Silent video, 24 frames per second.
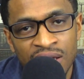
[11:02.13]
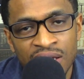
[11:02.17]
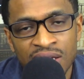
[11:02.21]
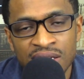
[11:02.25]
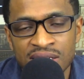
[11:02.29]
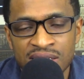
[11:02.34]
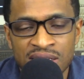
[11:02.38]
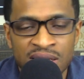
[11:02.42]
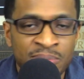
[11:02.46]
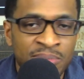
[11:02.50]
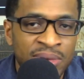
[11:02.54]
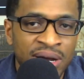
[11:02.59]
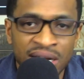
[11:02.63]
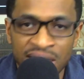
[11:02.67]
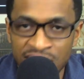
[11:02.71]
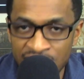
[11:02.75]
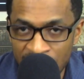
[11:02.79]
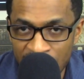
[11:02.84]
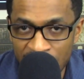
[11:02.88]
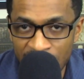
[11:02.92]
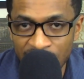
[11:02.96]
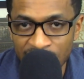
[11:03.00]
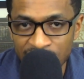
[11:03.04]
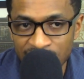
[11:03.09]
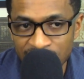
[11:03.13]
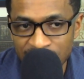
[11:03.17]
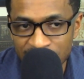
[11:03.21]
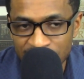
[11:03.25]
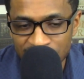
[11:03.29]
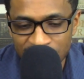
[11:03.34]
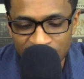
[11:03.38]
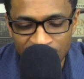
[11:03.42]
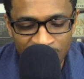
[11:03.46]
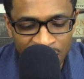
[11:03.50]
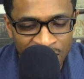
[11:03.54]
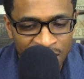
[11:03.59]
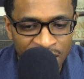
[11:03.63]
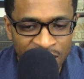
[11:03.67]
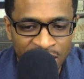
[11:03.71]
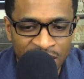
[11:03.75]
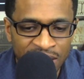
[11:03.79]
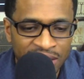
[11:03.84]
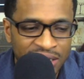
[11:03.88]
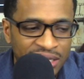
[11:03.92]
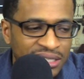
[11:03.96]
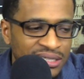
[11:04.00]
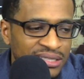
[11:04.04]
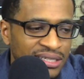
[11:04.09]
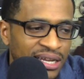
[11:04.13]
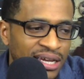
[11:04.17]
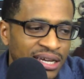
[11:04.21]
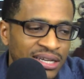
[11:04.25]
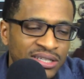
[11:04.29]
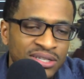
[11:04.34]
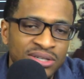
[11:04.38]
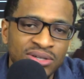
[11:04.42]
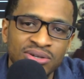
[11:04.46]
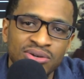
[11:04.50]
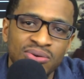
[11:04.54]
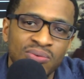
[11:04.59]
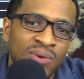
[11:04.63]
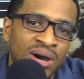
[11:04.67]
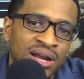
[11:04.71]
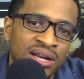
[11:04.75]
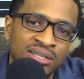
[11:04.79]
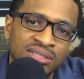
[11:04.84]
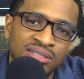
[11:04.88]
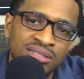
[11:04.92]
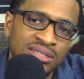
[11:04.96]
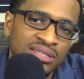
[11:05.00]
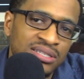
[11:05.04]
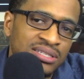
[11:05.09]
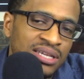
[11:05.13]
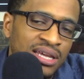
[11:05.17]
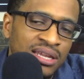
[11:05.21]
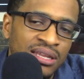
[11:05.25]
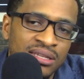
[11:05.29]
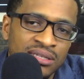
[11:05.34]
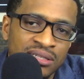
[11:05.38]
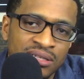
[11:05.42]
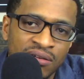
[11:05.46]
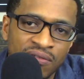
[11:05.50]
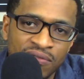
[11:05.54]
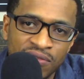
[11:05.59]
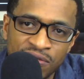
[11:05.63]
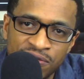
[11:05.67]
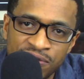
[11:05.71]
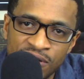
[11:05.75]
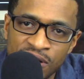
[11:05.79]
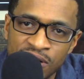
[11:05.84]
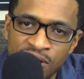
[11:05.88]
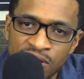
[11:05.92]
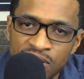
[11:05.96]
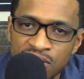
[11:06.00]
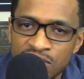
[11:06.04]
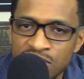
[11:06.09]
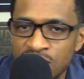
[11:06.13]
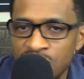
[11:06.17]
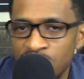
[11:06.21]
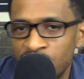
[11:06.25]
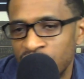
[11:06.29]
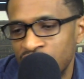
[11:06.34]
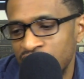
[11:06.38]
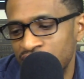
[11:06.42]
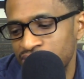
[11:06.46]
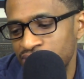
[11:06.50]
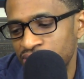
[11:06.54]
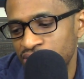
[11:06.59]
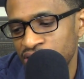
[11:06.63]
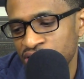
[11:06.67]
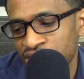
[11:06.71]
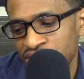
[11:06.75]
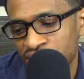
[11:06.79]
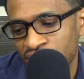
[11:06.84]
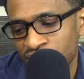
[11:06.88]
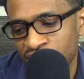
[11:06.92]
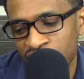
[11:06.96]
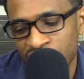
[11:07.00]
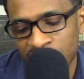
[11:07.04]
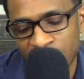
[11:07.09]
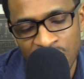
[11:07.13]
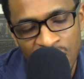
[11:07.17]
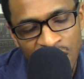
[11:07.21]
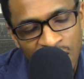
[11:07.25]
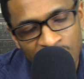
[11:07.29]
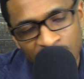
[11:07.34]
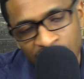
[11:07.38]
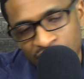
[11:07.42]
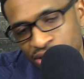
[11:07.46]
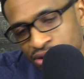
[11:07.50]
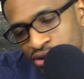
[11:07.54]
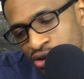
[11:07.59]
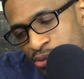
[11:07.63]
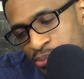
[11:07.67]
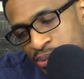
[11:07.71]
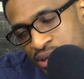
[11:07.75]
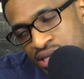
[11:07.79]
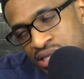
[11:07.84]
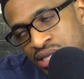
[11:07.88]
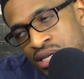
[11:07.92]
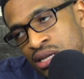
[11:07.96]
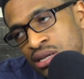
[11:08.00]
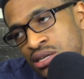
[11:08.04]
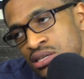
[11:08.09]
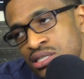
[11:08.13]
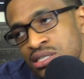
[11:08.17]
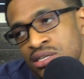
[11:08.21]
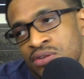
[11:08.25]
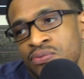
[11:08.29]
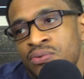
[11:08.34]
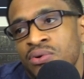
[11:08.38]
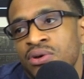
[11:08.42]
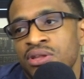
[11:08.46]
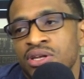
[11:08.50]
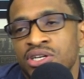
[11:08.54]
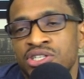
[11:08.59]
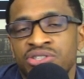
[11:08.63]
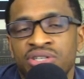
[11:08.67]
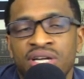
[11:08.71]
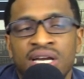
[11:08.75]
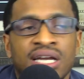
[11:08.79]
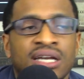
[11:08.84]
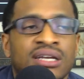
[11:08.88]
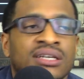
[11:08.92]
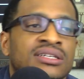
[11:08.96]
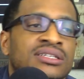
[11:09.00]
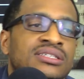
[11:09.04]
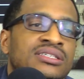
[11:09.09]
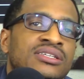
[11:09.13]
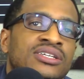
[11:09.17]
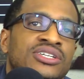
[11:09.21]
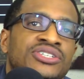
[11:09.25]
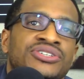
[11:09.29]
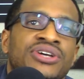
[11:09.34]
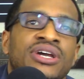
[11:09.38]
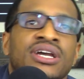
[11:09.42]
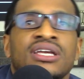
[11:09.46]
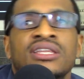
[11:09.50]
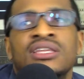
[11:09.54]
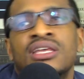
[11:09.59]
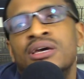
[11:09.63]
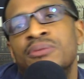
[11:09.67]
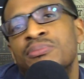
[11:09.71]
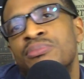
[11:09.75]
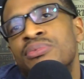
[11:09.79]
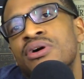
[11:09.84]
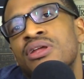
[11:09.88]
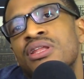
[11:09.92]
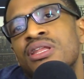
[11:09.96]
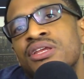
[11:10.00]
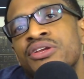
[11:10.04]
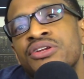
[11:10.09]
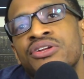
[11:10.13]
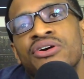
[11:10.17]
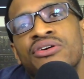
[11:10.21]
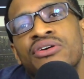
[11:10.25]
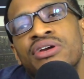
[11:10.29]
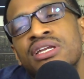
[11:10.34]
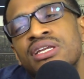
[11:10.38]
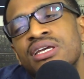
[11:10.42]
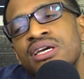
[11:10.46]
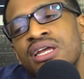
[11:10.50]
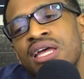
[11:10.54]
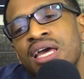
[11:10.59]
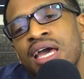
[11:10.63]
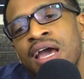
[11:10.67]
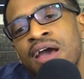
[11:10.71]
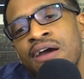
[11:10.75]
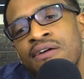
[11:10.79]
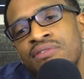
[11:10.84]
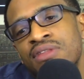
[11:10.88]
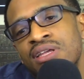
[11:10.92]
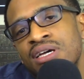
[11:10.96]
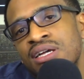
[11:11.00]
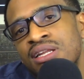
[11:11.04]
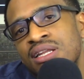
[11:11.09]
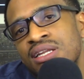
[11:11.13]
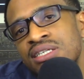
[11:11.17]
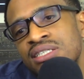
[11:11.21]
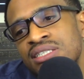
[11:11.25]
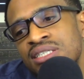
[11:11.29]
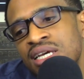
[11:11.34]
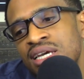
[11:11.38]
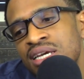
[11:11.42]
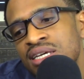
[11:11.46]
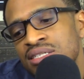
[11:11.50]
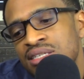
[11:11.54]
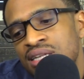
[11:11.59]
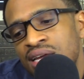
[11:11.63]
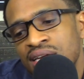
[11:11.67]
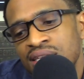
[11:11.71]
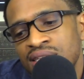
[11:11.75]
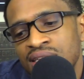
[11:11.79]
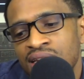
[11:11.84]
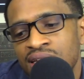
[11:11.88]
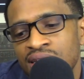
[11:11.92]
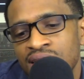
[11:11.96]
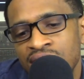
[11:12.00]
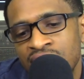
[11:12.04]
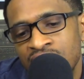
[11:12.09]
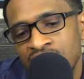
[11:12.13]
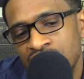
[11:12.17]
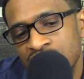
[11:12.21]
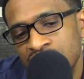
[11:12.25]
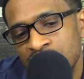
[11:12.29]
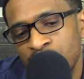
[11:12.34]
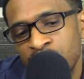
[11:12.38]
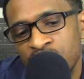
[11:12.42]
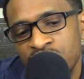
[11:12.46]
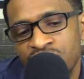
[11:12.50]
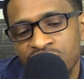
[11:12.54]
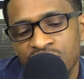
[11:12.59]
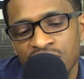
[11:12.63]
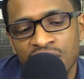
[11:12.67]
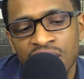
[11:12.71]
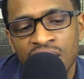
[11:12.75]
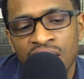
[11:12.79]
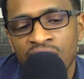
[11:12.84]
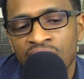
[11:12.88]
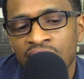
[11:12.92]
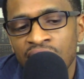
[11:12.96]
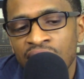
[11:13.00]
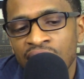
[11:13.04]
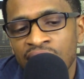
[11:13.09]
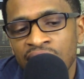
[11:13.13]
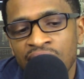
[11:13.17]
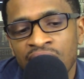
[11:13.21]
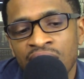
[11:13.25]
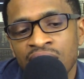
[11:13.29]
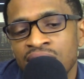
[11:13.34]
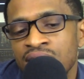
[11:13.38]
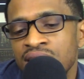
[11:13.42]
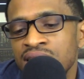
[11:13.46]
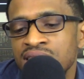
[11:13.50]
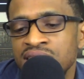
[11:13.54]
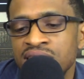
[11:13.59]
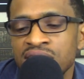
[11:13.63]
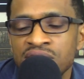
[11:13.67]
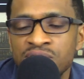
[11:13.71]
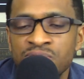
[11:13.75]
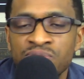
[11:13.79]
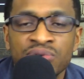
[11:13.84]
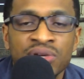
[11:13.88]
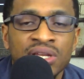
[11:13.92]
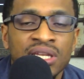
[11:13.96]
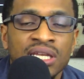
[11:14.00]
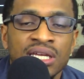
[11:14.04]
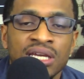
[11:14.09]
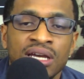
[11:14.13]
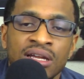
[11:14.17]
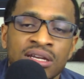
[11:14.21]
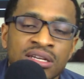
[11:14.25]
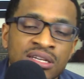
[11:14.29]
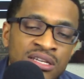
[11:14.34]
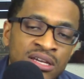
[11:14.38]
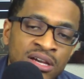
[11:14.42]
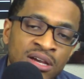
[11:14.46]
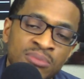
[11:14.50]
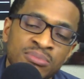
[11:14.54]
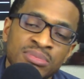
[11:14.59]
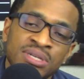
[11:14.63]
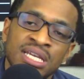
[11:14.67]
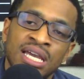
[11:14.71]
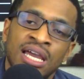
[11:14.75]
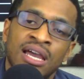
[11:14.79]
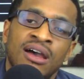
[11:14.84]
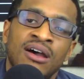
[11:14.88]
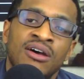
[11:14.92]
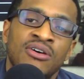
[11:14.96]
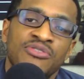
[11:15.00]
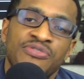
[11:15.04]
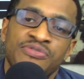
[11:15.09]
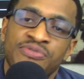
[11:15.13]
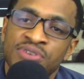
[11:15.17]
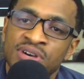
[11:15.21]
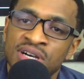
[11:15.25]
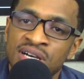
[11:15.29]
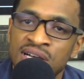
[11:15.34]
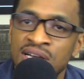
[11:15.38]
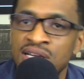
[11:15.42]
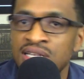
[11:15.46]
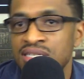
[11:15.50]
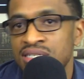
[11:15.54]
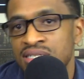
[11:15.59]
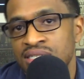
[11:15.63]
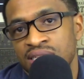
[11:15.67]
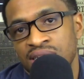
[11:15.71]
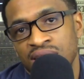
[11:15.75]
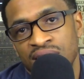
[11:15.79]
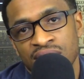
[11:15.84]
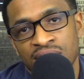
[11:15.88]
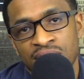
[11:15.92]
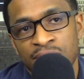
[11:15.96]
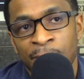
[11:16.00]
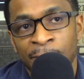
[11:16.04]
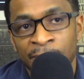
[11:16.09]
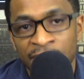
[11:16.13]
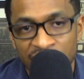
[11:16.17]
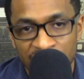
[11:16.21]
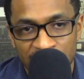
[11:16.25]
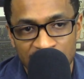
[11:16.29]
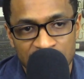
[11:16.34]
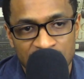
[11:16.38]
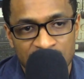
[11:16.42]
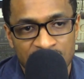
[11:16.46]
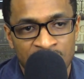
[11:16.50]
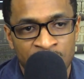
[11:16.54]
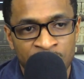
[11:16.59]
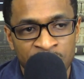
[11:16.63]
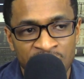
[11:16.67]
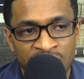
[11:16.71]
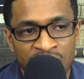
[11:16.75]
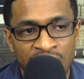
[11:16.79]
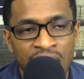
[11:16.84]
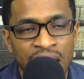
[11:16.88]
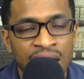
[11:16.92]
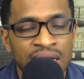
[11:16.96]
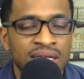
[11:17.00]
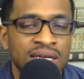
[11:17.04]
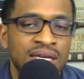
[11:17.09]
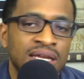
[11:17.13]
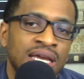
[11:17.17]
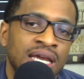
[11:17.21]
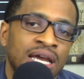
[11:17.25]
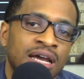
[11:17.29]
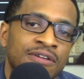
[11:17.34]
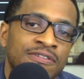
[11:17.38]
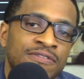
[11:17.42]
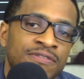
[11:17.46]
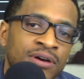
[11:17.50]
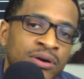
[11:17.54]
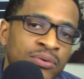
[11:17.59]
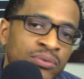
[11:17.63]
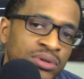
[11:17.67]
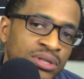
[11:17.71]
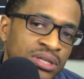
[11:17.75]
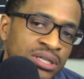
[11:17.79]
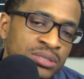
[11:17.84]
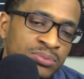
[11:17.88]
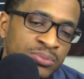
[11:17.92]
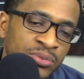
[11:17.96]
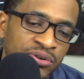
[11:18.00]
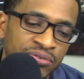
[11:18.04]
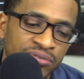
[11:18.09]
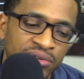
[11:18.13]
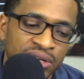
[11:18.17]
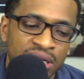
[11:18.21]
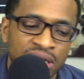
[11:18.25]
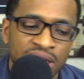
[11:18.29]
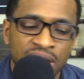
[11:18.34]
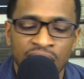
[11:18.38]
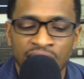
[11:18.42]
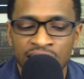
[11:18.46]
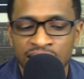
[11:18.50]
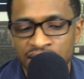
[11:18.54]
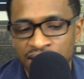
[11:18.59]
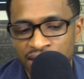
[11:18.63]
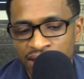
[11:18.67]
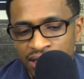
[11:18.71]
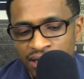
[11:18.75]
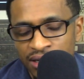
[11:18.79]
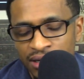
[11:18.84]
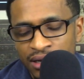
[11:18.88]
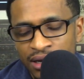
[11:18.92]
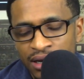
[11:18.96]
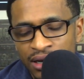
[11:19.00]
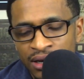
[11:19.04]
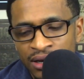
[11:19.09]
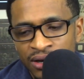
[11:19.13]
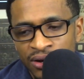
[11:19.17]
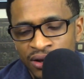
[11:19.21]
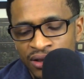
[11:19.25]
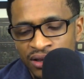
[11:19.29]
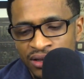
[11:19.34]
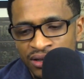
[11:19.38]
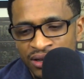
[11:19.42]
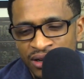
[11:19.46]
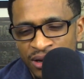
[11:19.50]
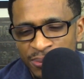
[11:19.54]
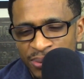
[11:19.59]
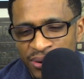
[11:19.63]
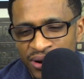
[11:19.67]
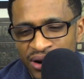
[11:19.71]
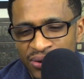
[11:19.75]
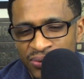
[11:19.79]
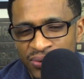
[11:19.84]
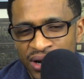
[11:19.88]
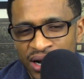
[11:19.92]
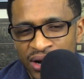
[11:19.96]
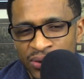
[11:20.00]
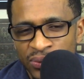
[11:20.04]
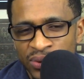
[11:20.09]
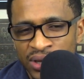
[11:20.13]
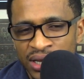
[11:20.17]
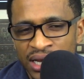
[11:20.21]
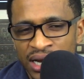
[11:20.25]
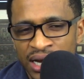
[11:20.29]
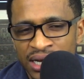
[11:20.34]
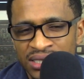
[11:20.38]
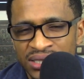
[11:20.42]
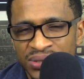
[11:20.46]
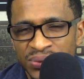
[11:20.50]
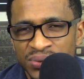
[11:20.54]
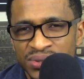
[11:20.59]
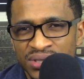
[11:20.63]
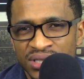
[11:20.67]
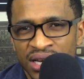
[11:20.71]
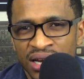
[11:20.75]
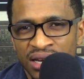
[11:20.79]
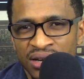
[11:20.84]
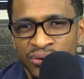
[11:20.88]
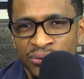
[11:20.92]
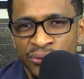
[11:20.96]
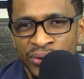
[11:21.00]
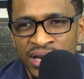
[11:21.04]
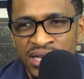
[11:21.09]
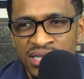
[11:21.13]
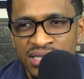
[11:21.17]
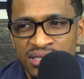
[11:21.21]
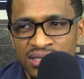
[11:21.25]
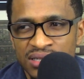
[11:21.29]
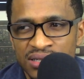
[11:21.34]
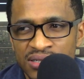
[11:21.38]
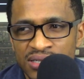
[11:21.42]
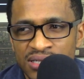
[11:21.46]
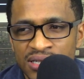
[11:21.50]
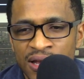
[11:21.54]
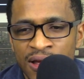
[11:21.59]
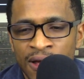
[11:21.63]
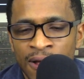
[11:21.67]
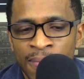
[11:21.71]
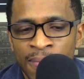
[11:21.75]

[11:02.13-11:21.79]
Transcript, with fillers: somebody dies. And it's like, dude, why don't you just say this over the phone or whatever, you know? And you could be saying to yourself, well, they're tracking this and they're tracking that. But, you know, it did have the cliches like that in this movie. And it's just really a dumbed down, fun, silly mess. I mean, I did have fun with this movie. I did, other than the part where I realized it was kind of racist.